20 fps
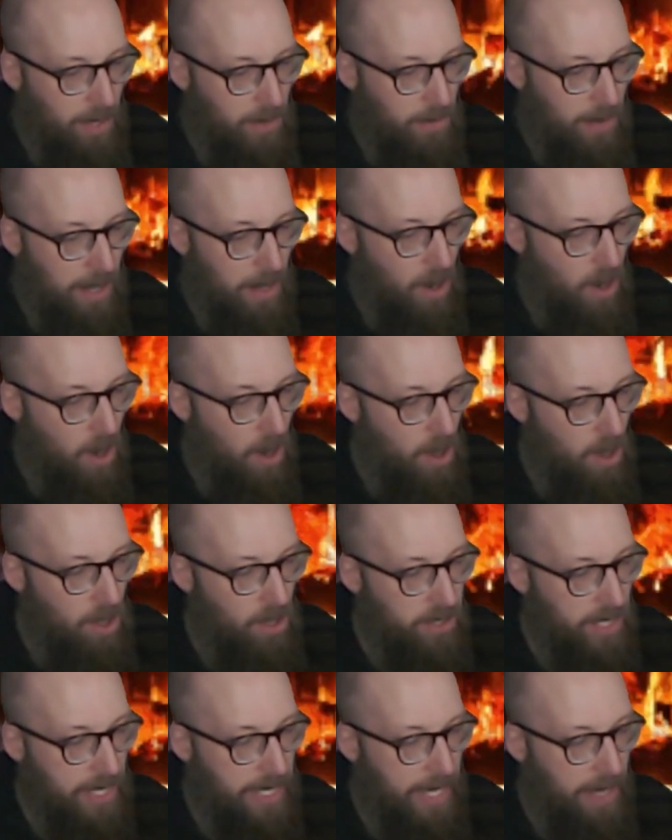while
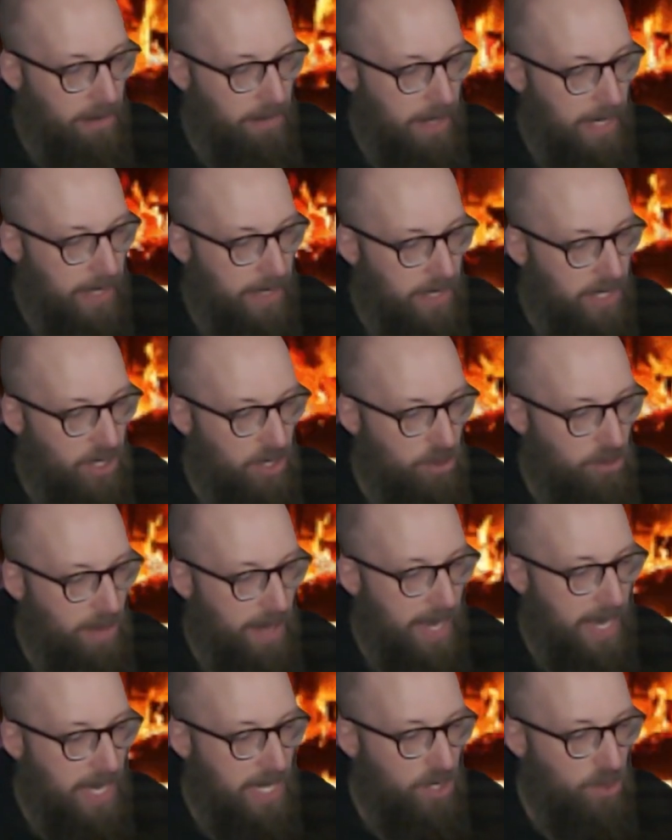all the garret's
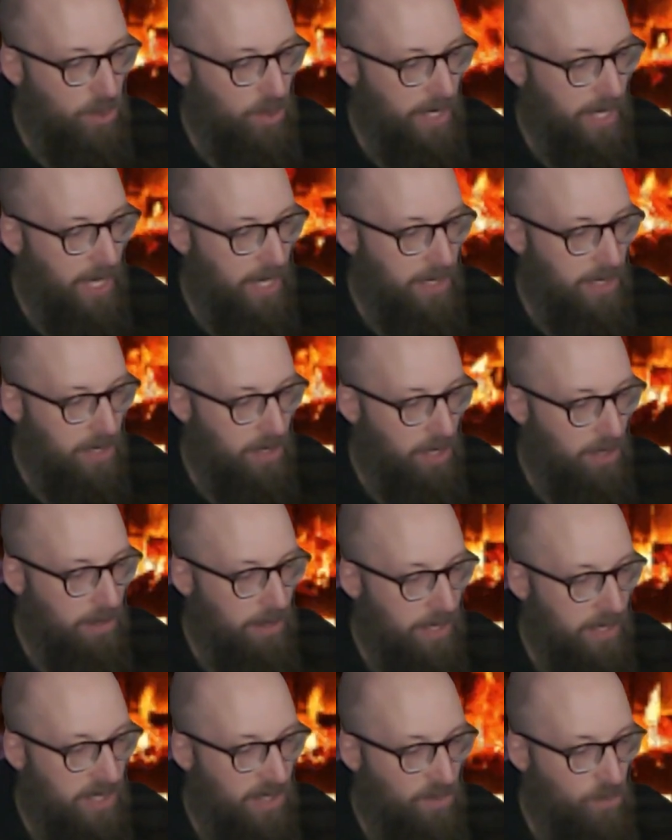strange
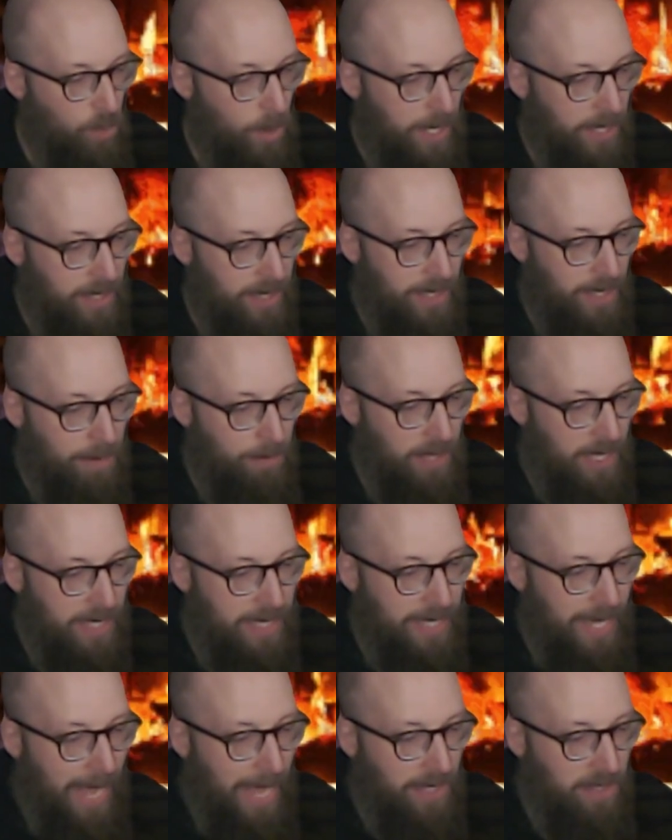currents of wind seemed to
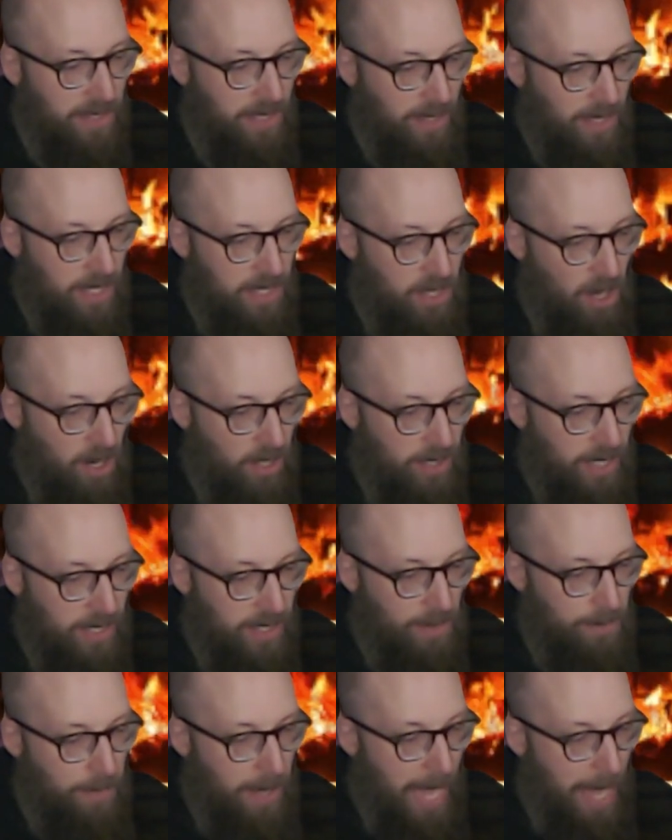dance in the
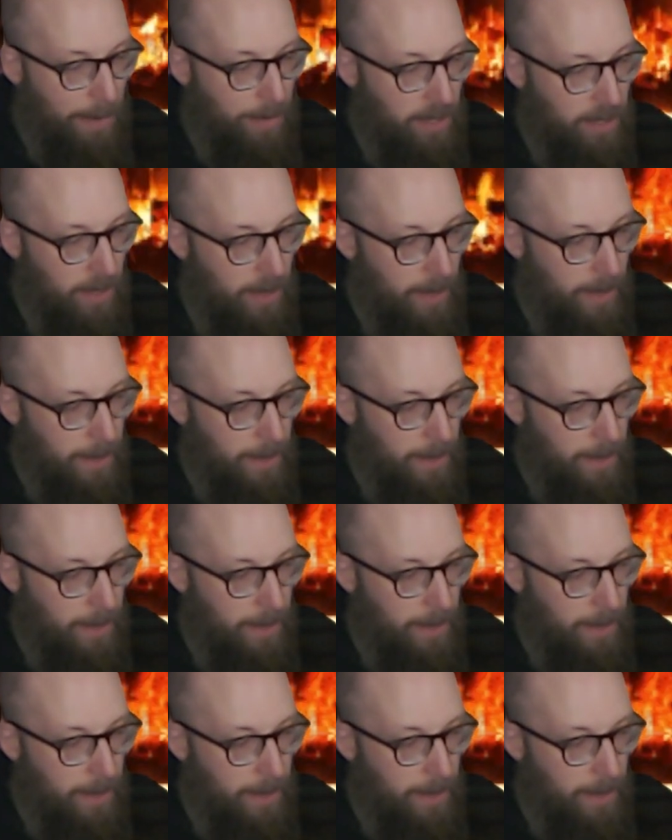darkness and babble.